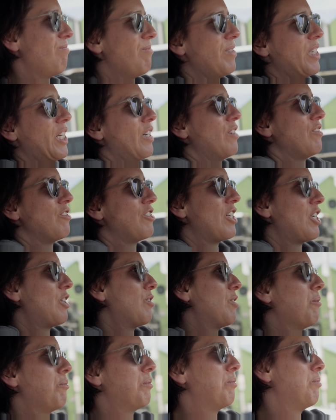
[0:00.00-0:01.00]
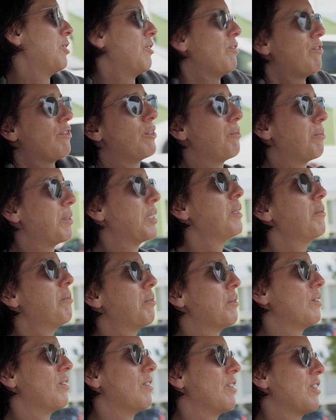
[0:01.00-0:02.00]
you know, general beautiful
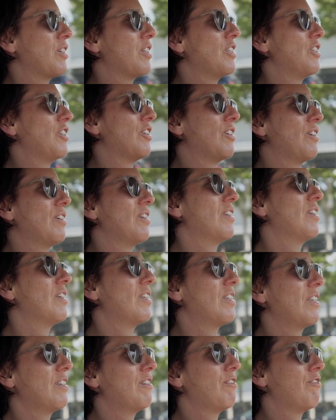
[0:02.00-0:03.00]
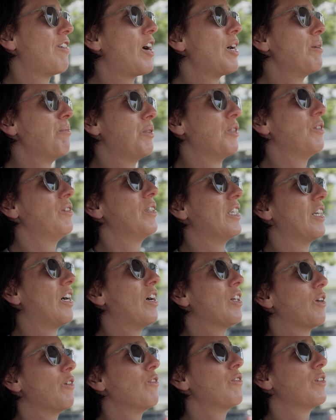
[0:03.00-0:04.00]
people. You can find beauty
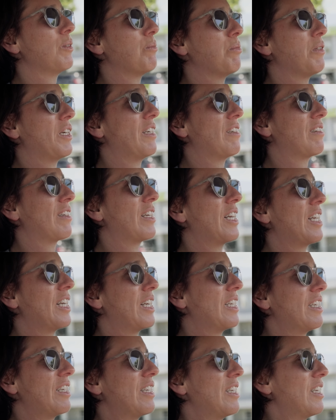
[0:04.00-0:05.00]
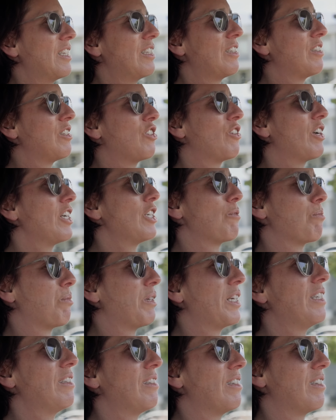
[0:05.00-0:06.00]
all over the place and in strange
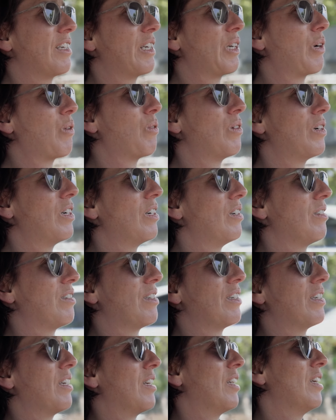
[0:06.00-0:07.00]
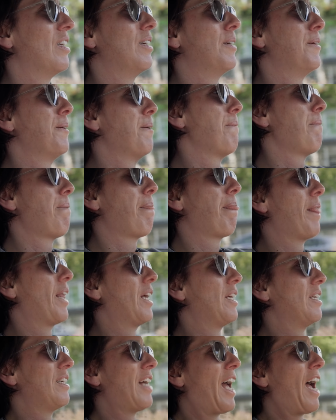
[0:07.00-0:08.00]
places and corners and
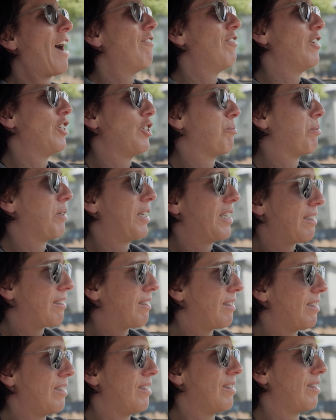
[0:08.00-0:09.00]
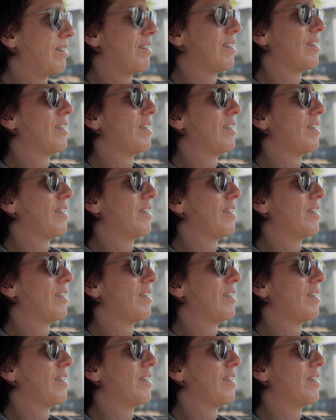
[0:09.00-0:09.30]
average places.